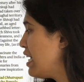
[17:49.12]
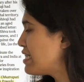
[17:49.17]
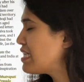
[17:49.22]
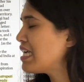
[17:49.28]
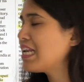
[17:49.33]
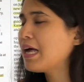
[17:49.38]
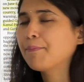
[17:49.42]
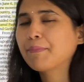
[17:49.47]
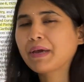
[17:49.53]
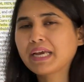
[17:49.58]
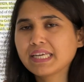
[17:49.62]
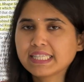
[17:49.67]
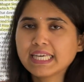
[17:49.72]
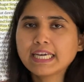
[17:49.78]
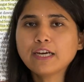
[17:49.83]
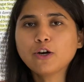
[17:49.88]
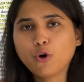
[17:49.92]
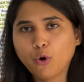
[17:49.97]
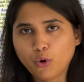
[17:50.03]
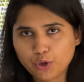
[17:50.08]
It's an
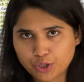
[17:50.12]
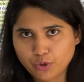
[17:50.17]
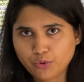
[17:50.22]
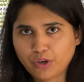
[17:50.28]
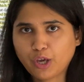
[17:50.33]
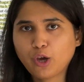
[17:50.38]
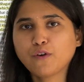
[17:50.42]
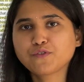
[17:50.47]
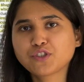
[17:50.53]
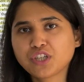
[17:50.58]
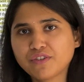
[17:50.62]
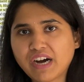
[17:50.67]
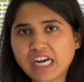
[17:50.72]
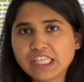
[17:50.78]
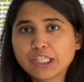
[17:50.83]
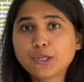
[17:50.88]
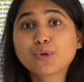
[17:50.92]
amazing quote, okay, of Shivaji.